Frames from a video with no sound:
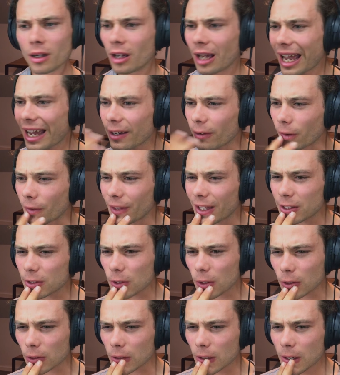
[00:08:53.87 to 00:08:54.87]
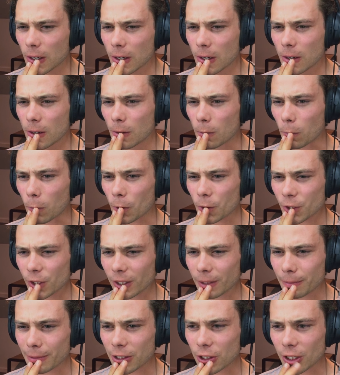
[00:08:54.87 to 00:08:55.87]
hang on, that's got
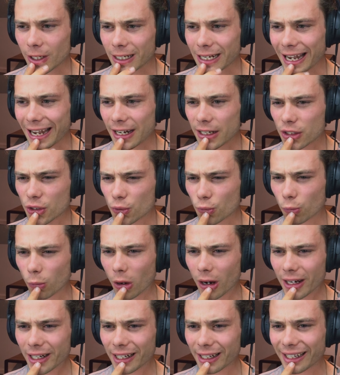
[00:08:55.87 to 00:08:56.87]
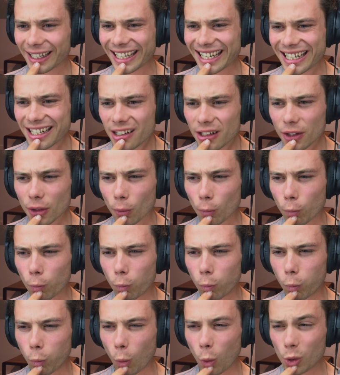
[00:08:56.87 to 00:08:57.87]
washing machine and dryer in the
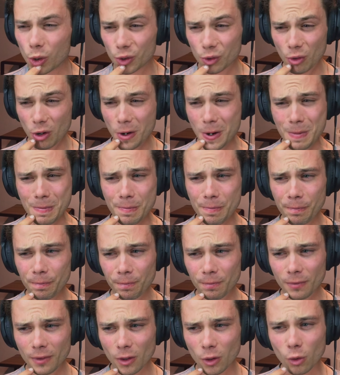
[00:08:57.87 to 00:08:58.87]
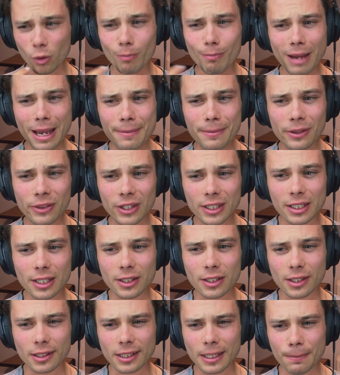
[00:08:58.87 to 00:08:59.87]
wardrobe? Or maybe this
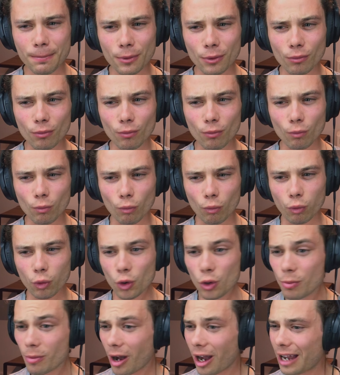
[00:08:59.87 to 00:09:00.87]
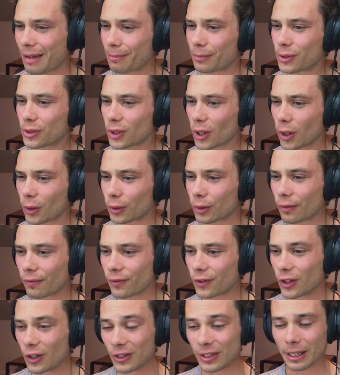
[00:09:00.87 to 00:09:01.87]
is a separate room? I'm so
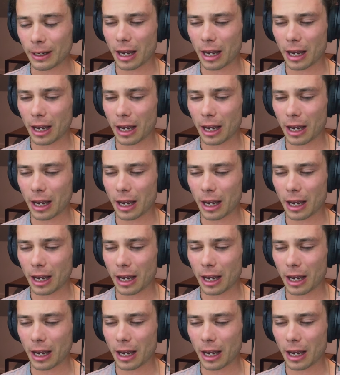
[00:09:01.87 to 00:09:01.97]
confused.